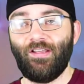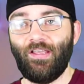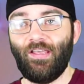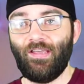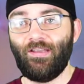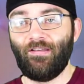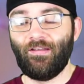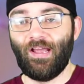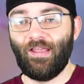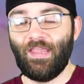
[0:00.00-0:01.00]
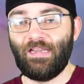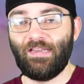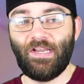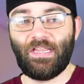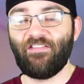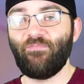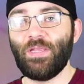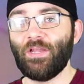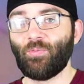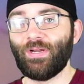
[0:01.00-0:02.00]
And they didn't give
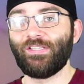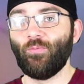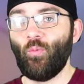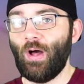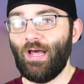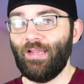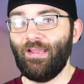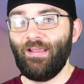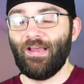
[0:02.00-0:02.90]
me a reason why.